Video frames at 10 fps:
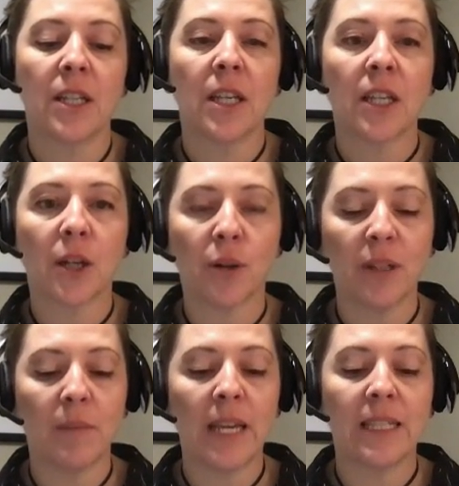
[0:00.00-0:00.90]

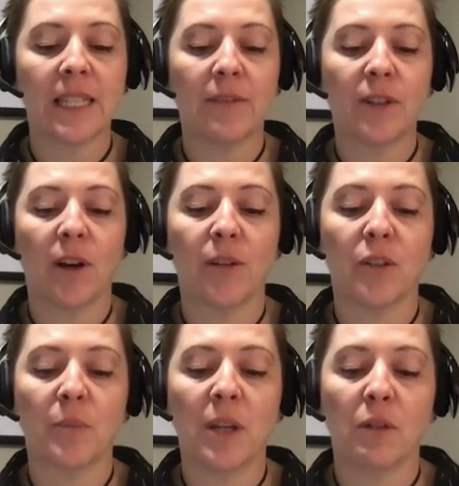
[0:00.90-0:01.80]
Current MAiD safeguards
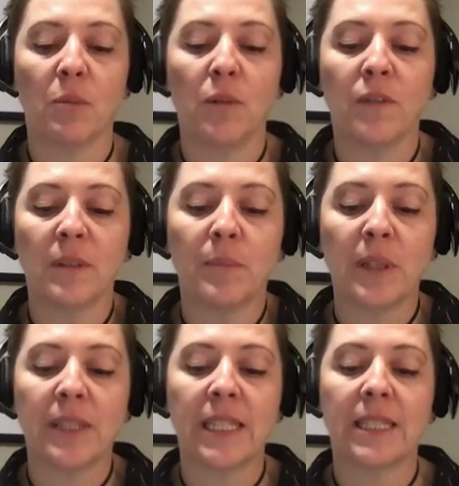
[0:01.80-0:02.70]
are being removed in
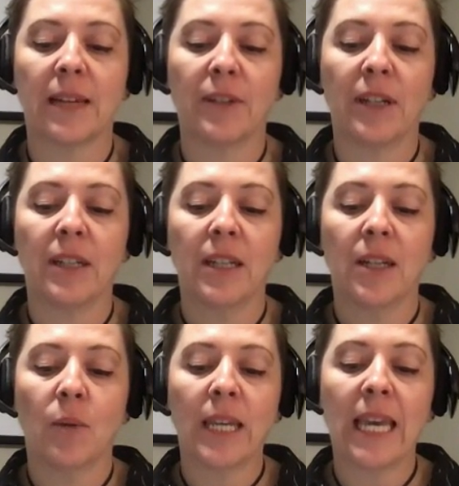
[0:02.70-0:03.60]
Bill C-7
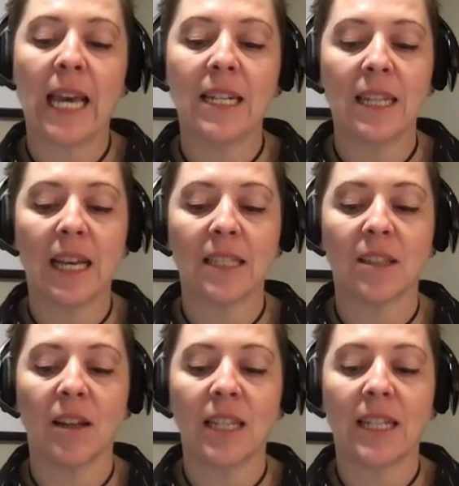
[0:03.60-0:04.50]
when Canada has
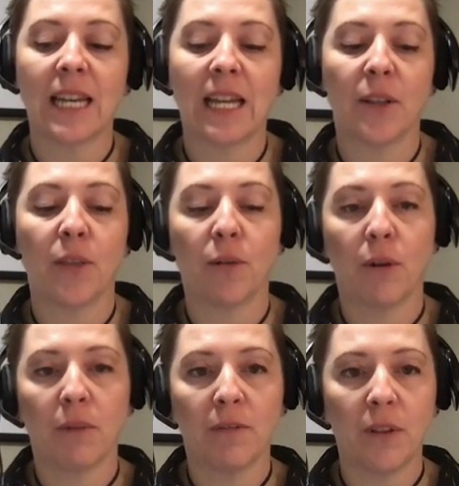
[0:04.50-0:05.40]
not yet had a
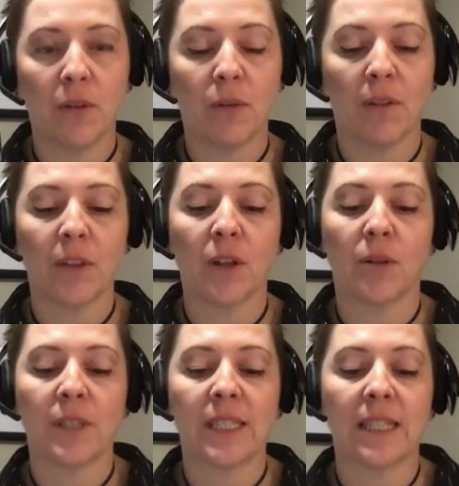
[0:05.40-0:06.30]
thorough review of the
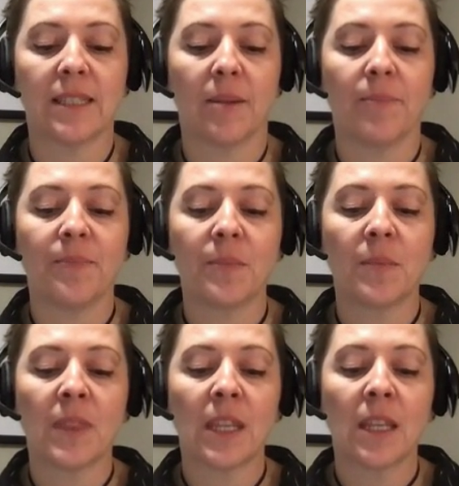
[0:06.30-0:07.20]
current system.
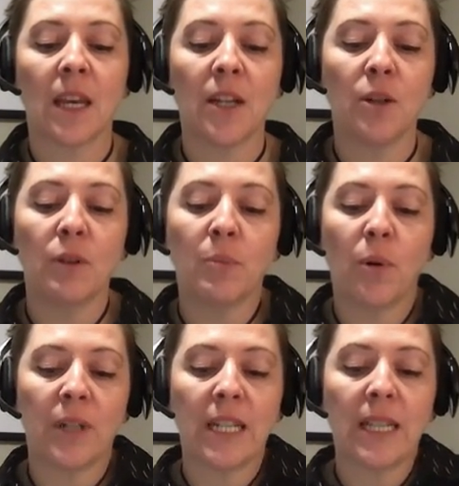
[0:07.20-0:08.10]
A new
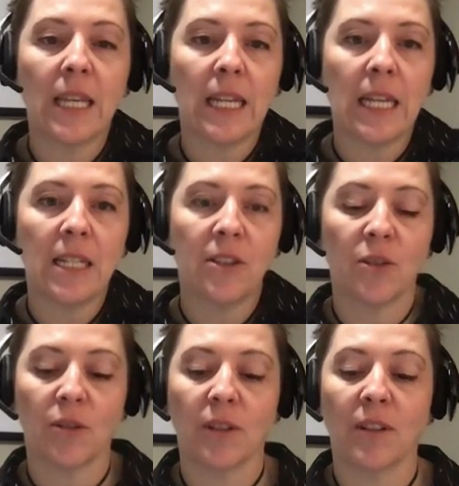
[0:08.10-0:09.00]
report in the Canadian
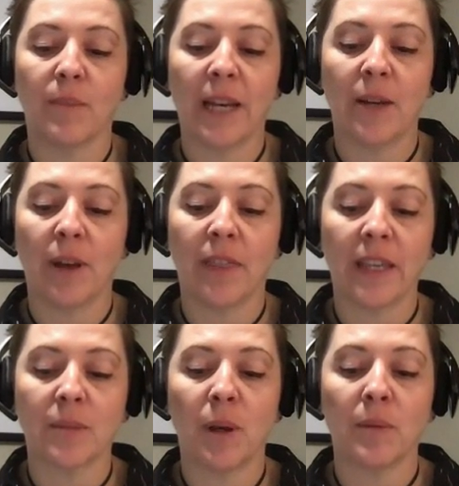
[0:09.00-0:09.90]
Journal of
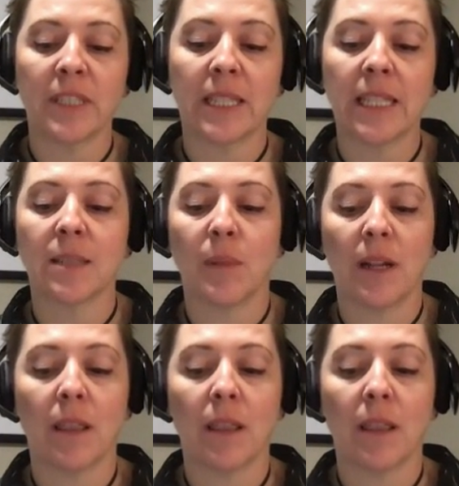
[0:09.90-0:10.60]
Bioethics published this month